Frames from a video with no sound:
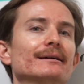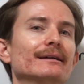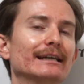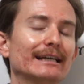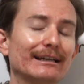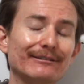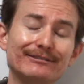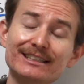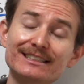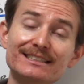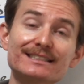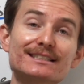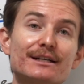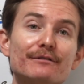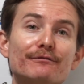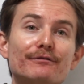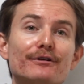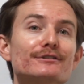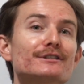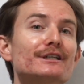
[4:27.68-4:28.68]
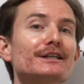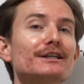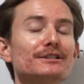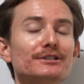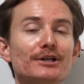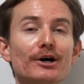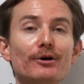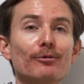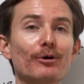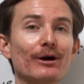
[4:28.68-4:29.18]
If this is confusing,
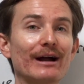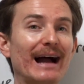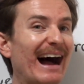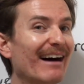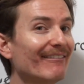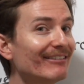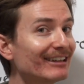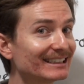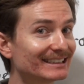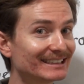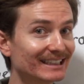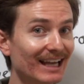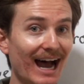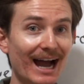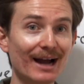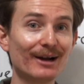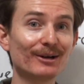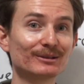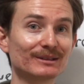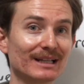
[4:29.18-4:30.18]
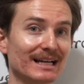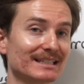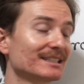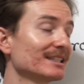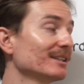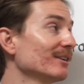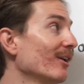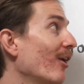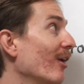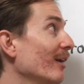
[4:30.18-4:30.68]
don't worry. I have an entire
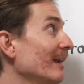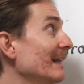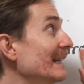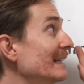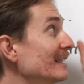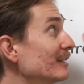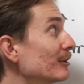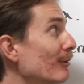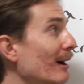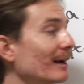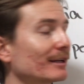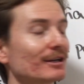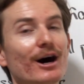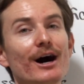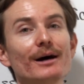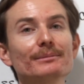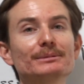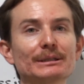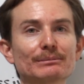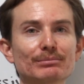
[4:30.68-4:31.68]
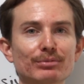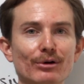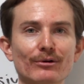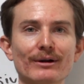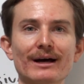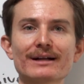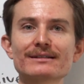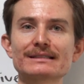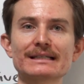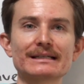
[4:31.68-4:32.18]
lesson on indirect object
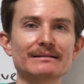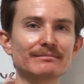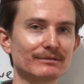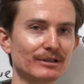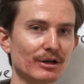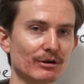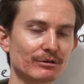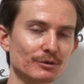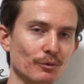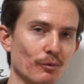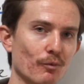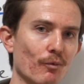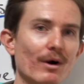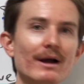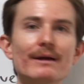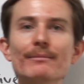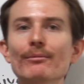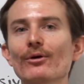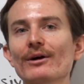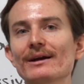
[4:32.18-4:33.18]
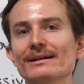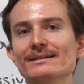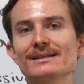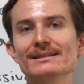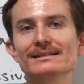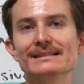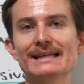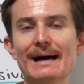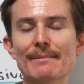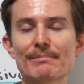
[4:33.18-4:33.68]
pronouns that goes way more
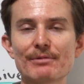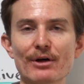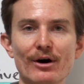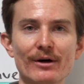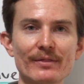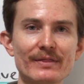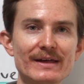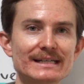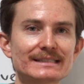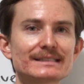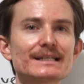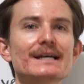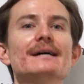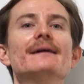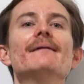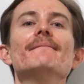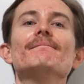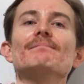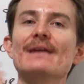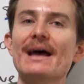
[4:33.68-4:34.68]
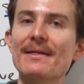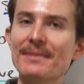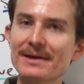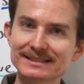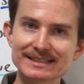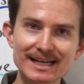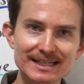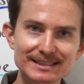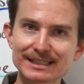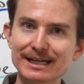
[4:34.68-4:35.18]
into depth on this. In
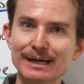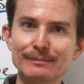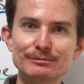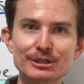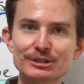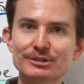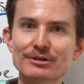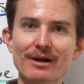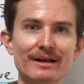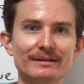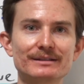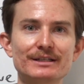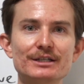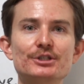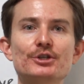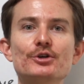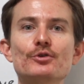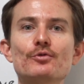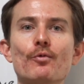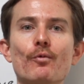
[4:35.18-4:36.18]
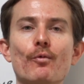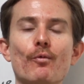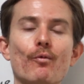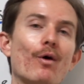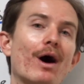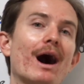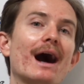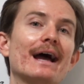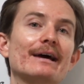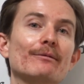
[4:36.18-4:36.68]
this lesson, I'm just trying to teach you
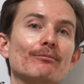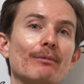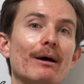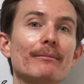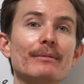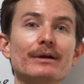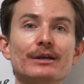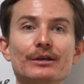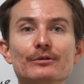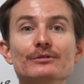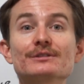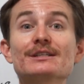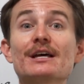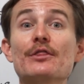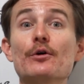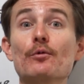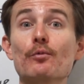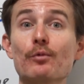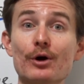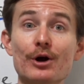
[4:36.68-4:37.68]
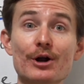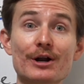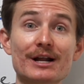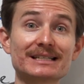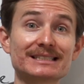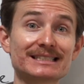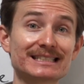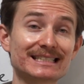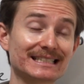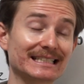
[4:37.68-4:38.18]
why and when we use the word
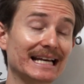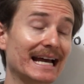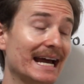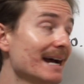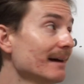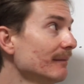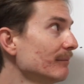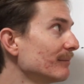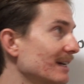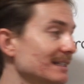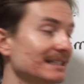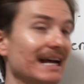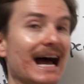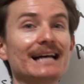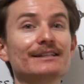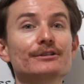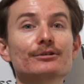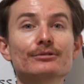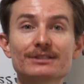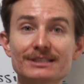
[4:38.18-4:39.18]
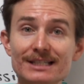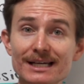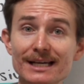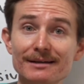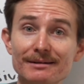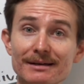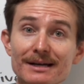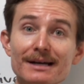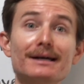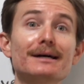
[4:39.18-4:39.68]
se, because as you can
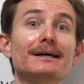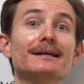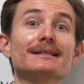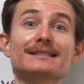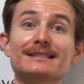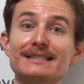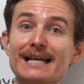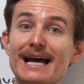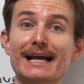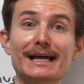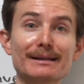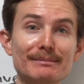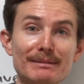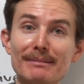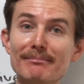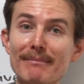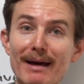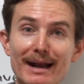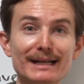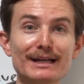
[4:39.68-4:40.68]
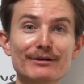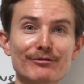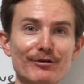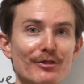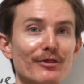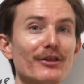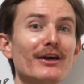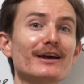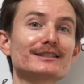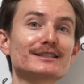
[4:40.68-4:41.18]
see, se can mean many
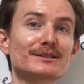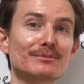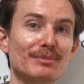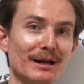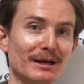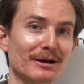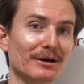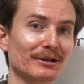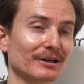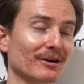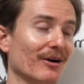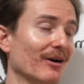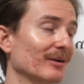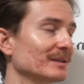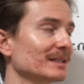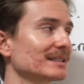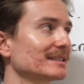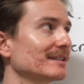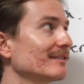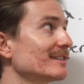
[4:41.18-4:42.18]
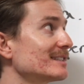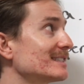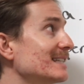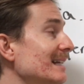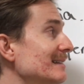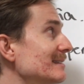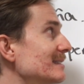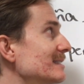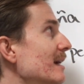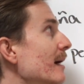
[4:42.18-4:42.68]
different things depending on the context of the
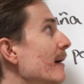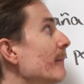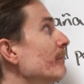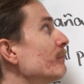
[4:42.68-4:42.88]
sentence.